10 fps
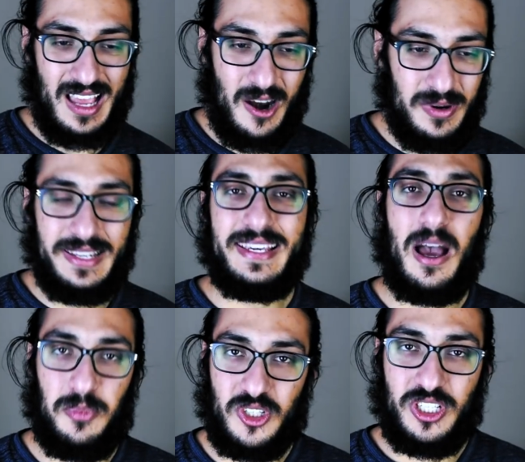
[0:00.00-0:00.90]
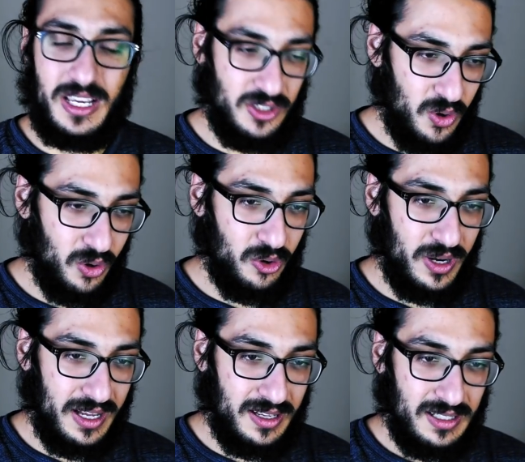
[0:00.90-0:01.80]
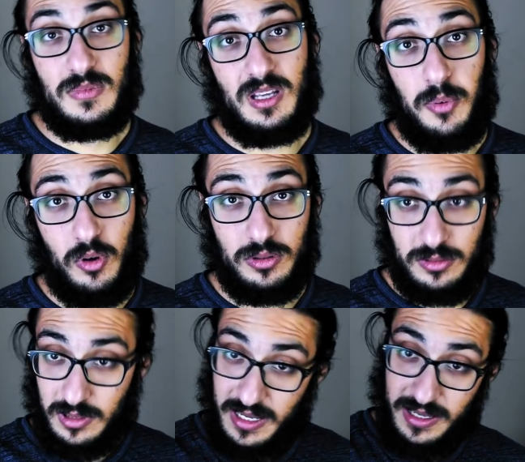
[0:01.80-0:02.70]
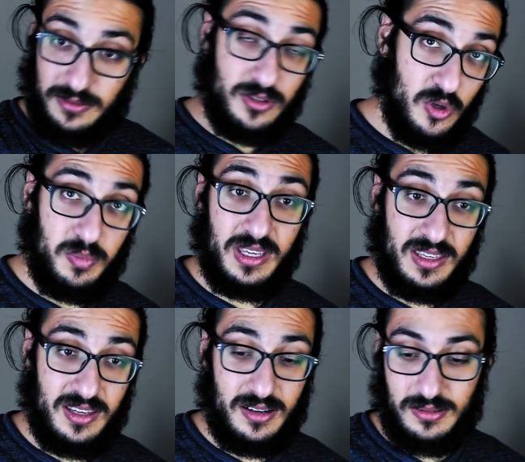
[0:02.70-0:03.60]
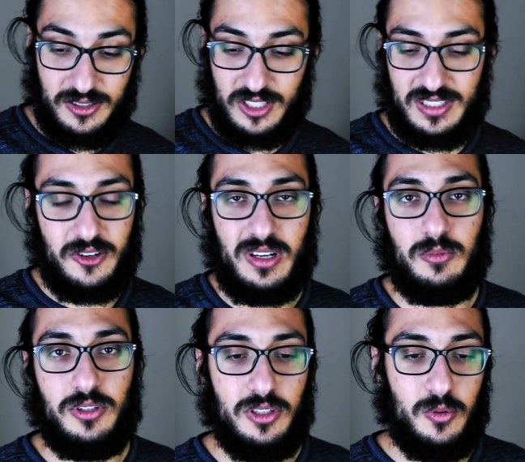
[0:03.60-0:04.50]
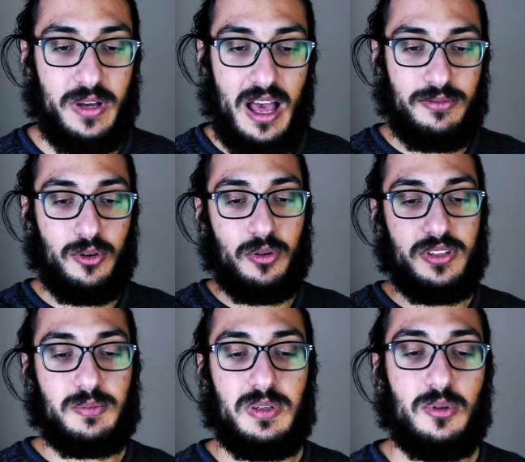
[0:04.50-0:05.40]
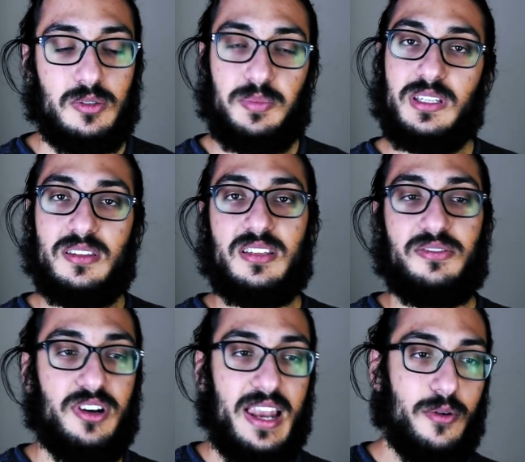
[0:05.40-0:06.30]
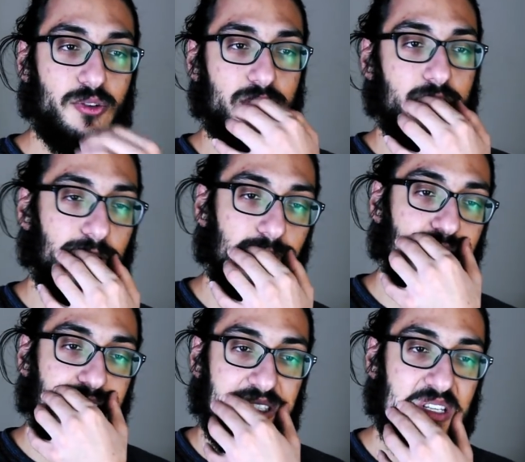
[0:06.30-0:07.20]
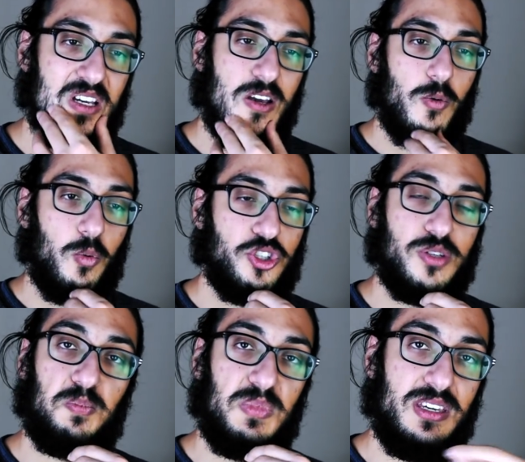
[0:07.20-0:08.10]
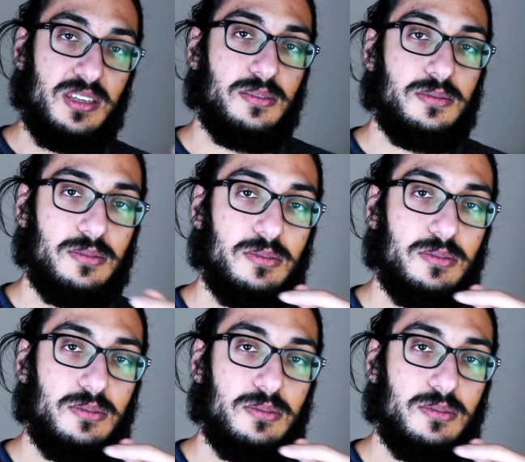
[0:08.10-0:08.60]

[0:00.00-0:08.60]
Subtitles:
I really appreciate your support and you being here. It's just incredible, you know. We have all these people speaking in different languages, you know, and just watching me